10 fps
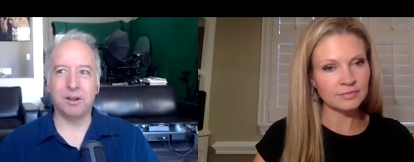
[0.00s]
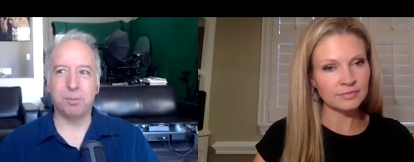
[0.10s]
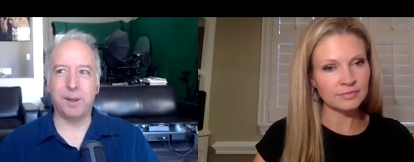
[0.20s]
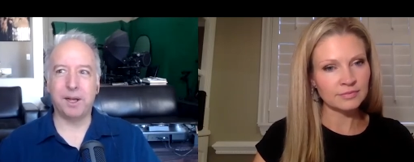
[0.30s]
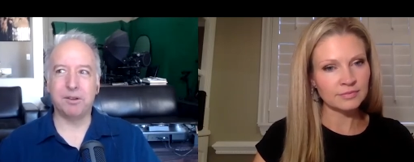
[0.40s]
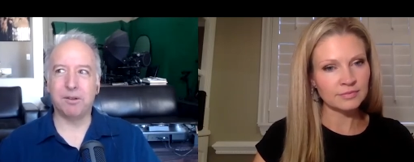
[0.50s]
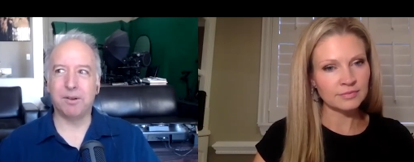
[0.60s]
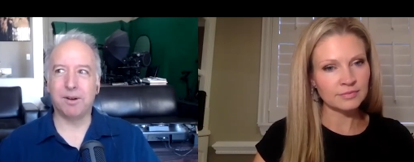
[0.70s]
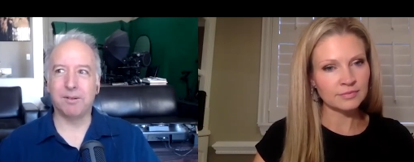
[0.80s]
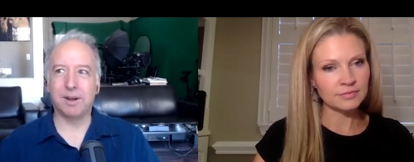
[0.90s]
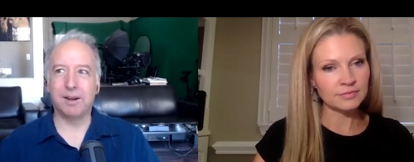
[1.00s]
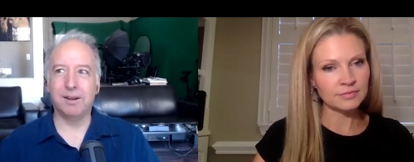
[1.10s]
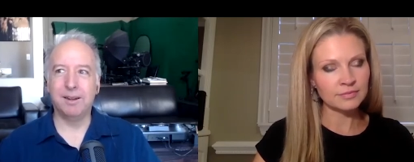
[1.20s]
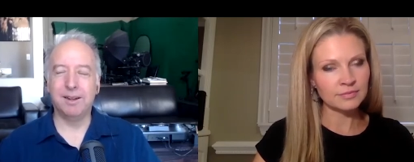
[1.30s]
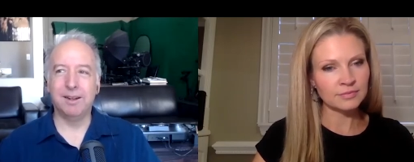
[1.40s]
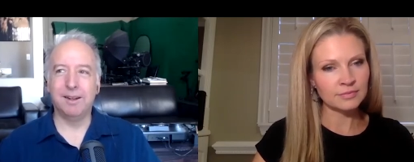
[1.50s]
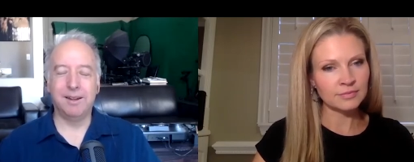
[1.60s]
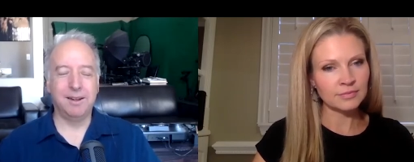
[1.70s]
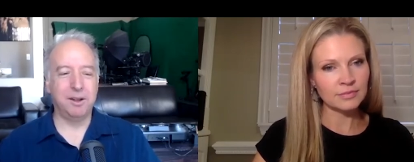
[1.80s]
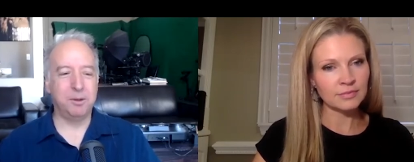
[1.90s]
Speaker 1: space over and over again.
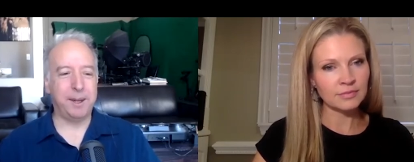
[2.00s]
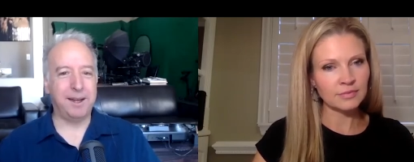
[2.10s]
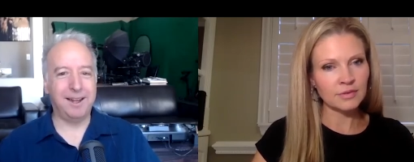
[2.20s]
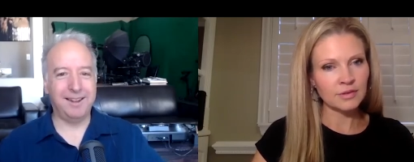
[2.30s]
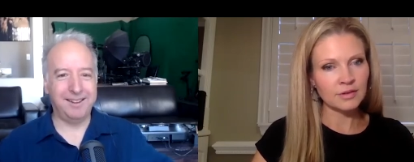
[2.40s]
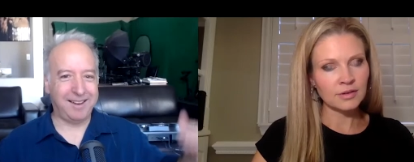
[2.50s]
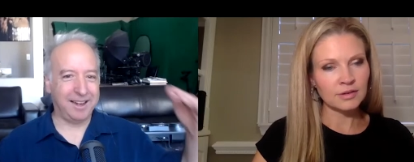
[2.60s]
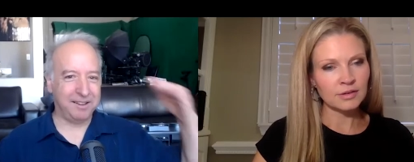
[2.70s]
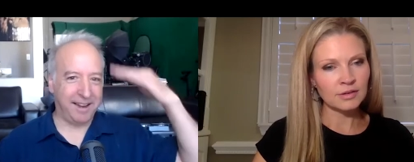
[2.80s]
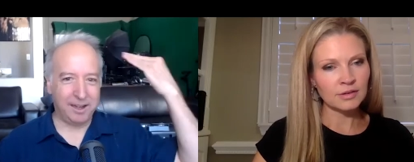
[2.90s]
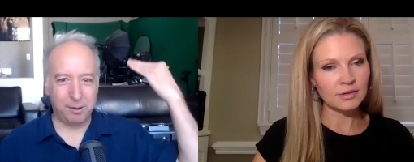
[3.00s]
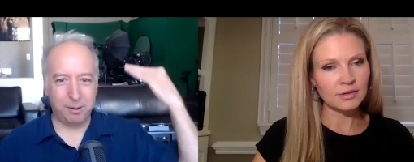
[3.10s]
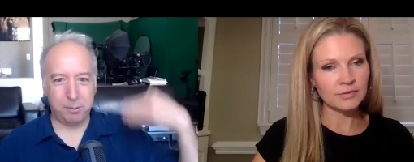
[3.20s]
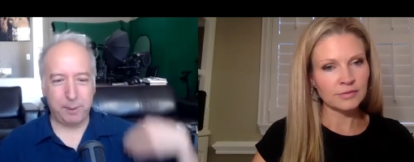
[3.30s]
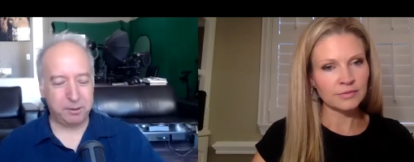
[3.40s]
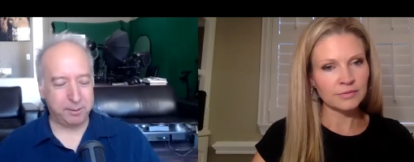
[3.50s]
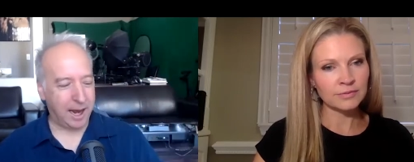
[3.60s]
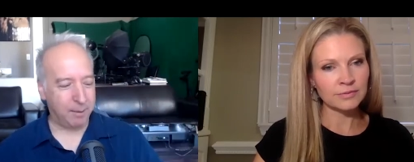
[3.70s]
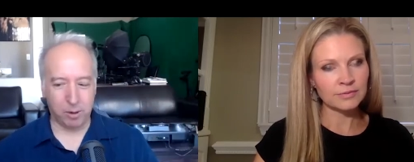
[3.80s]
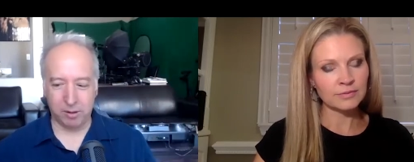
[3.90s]
Space. Eh, he's taking eh, space, space
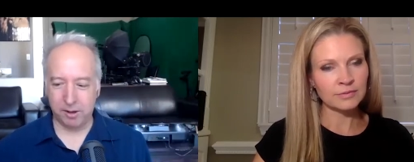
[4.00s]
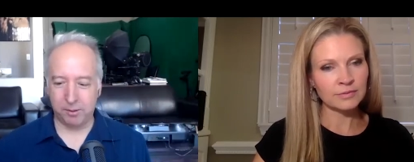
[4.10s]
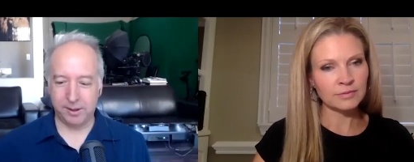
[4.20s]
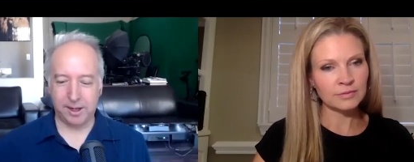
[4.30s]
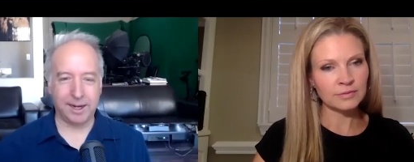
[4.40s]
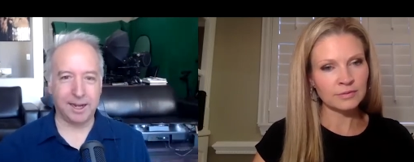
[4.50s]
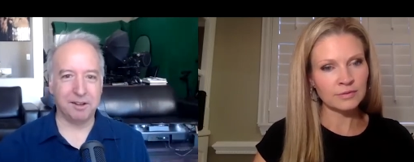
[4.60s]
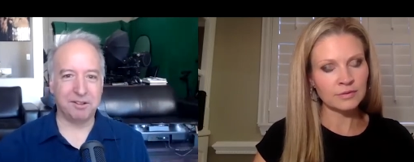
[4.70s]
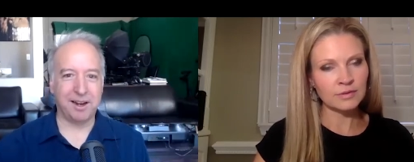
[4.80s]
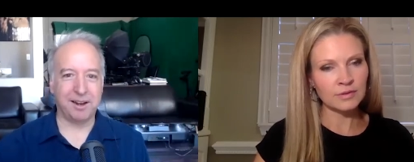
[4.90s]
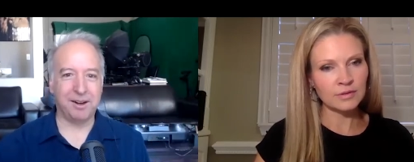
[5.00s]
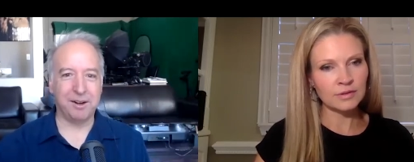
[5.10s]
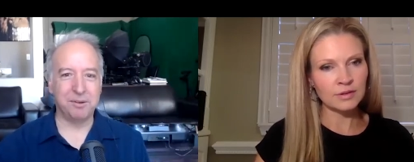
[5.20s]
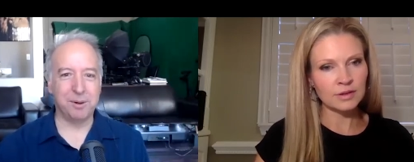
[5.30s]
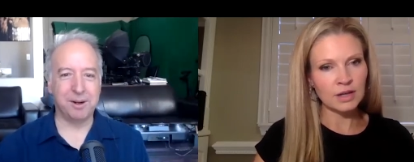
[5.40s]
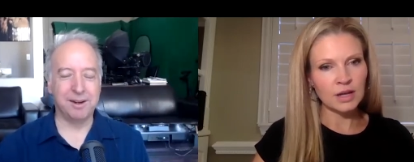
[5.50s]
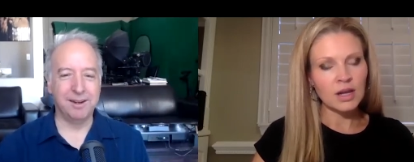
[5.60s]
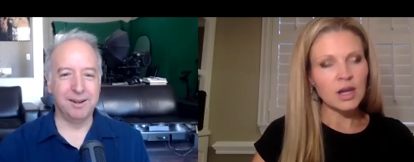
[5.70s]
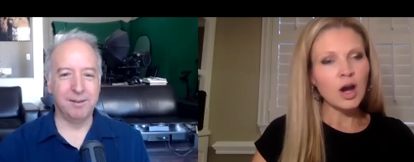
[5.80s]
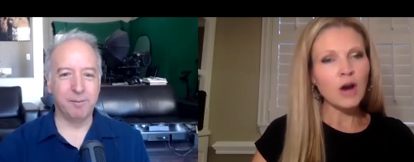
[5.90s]
cowboy literally. I guess I don't know. It's weird.
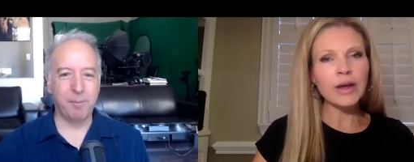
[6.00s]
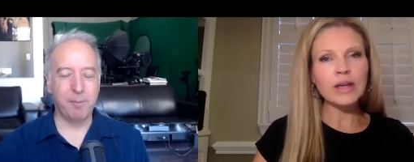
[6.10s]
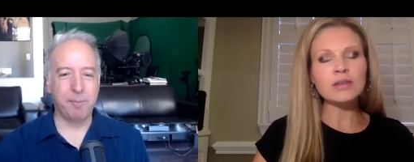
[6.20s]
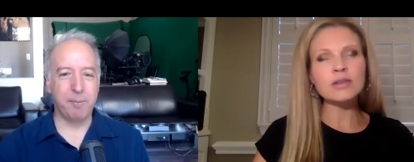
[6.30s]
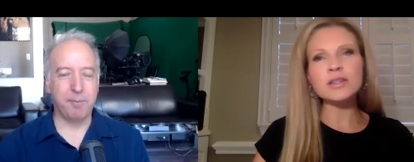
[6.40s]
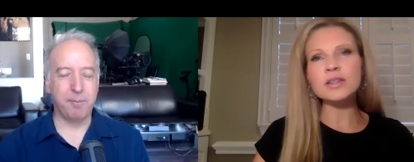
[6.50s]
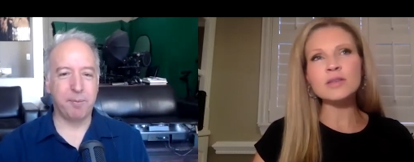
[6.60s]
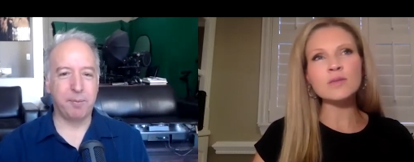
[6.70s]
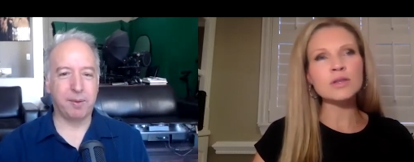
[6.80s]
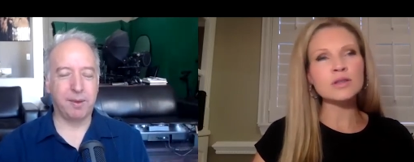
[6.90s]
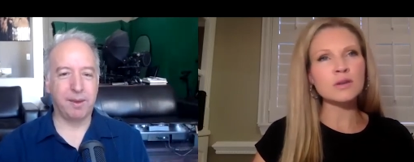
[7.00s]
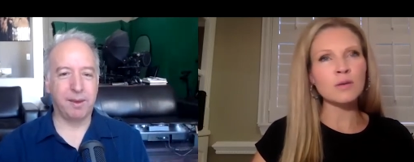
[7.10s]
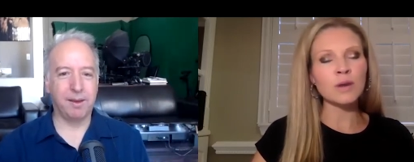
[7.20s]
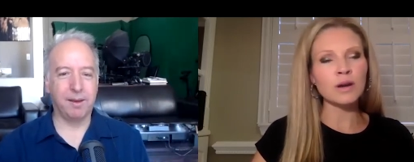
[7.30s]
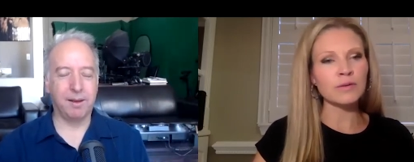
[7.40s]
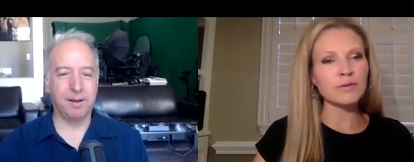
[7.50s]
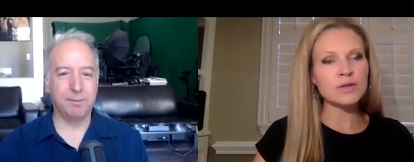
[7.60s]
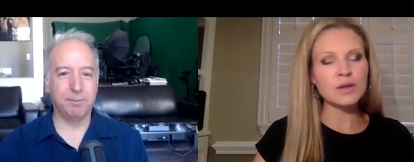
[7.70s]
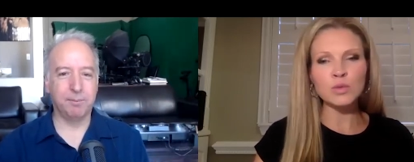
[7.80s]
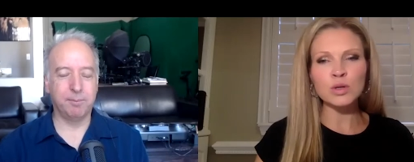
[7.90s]
Speaker 2: Okay, this is what's so weird. For
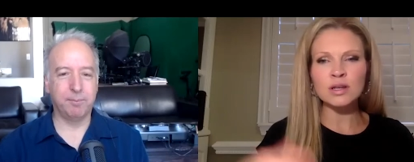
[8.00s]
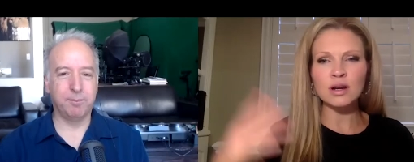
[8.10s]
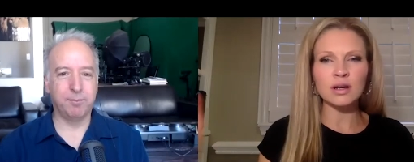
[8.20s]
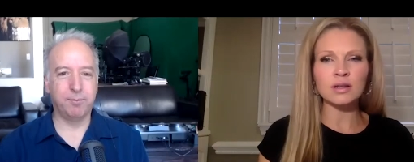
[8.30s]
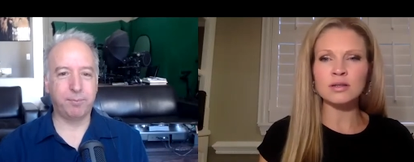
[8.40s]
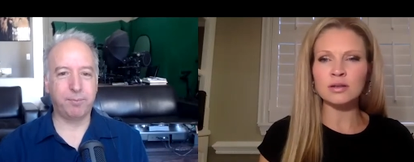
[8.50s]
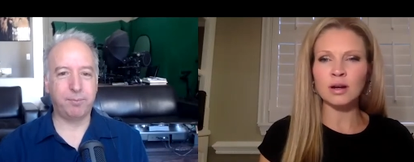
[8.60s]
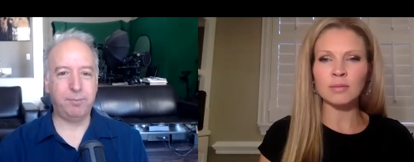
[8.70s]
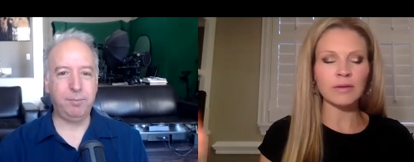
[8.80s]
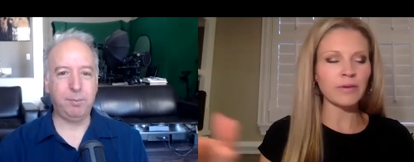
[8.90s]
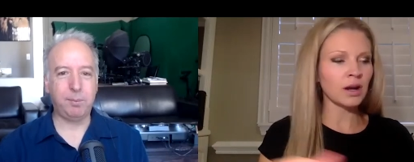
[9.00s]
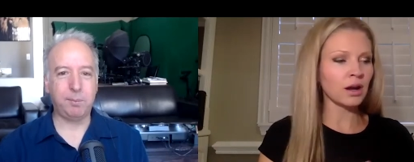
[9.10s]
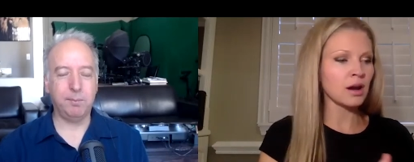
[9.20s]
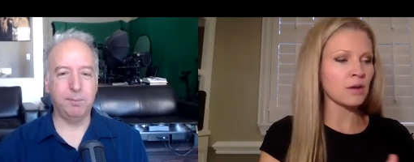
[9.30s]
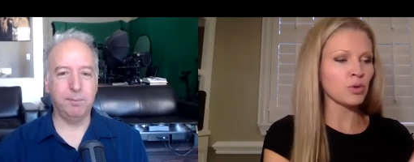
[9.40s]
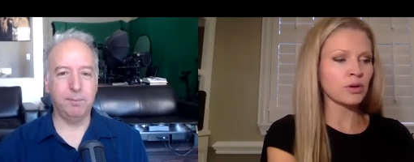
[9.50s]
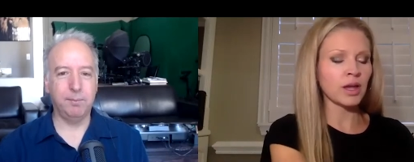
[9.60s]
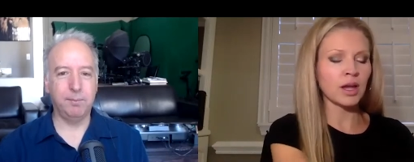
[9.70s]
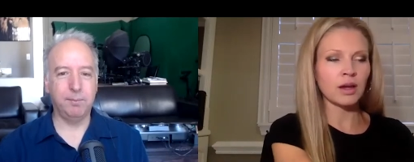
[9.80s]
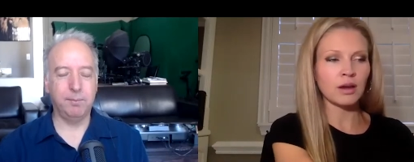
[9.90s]
some reason on Instagram, I've had a couple
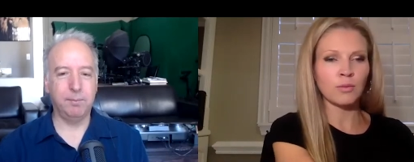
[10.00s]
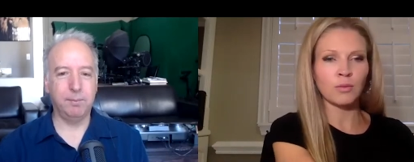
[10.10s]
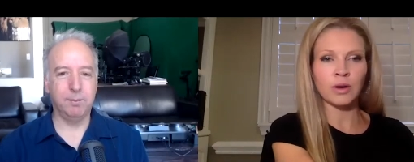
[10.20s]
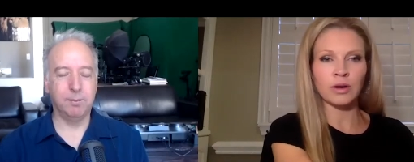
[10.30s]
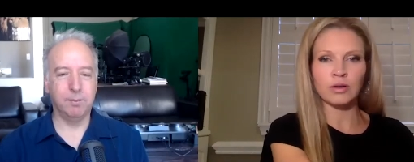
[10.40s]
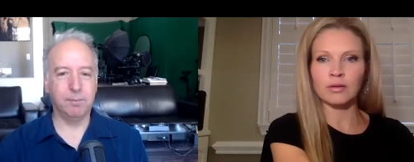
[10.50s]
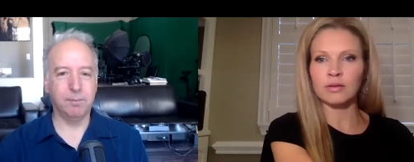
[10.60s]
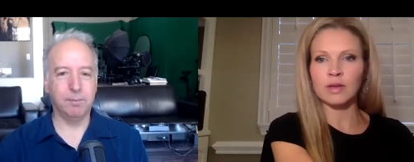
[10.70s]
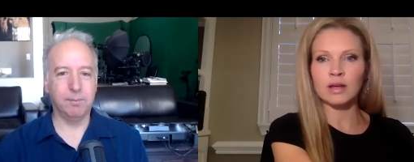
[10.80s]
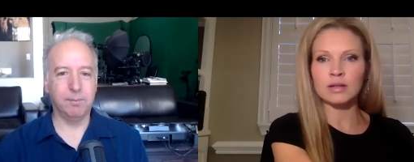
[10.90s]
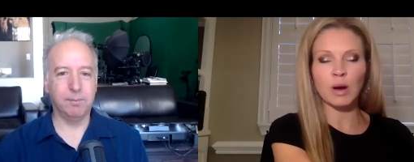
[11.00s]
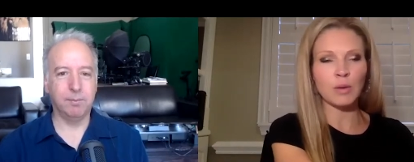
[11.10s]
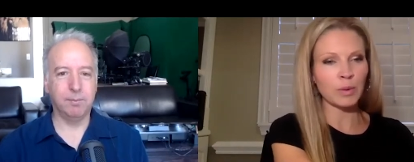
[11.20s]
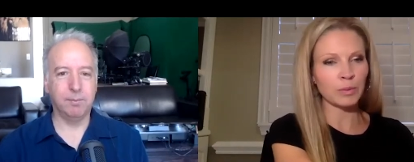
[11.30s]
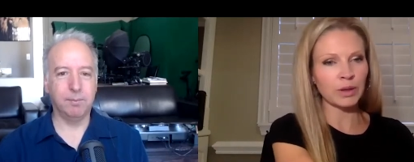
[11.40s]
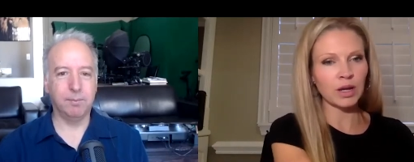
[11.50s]
like weird things pop up, like